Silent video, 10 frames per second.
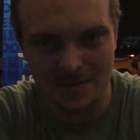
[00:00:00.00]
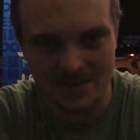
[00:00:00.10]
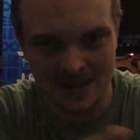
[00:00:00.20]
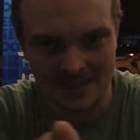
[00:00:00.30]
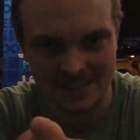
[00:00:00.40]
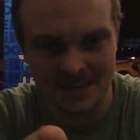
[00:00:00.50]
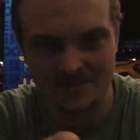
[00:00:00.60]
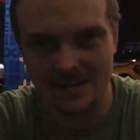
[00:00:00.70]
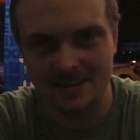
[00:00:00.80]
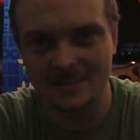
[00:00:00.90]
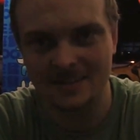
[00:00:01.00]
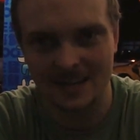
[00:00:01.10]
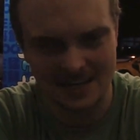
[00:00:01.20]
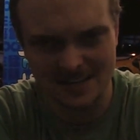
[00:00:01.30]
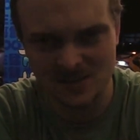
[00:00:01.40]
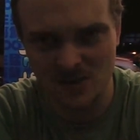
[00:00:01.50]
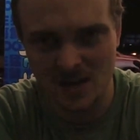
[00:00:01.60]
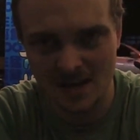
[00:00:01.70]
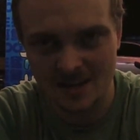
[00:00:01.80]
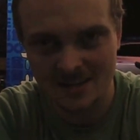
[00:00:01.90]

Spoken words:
Happy Thanksgiving. I didn't swear.